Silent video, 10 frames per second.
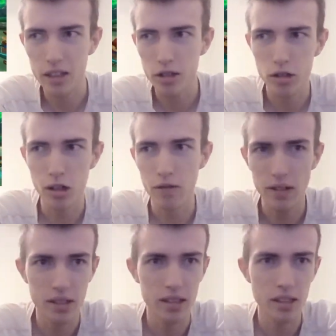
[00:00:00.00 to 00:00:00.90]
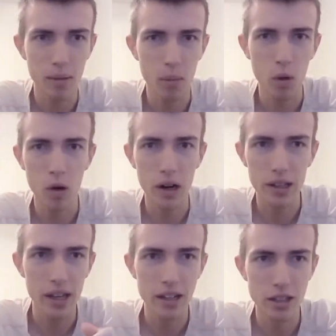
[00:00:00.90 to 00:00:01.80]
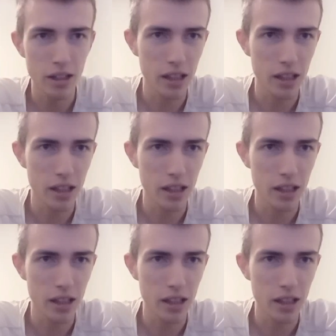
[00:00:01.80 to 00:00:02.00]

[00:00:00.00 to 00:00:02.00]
services are more akin to